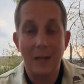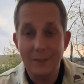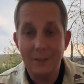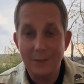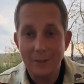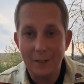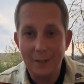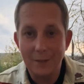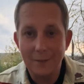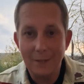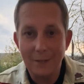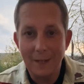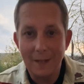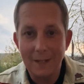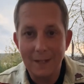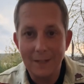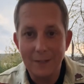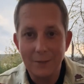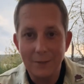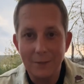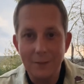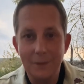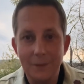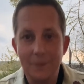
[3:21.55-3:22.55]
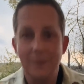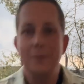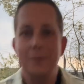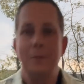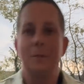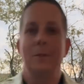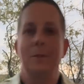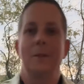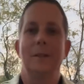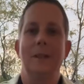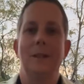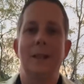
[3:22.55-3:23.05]
son's age
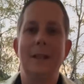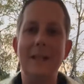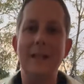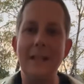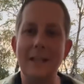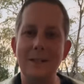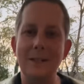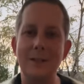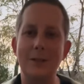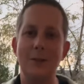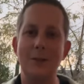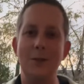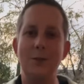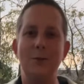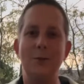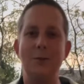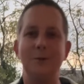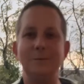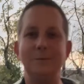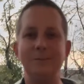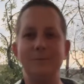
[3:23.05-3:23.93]
would lean into.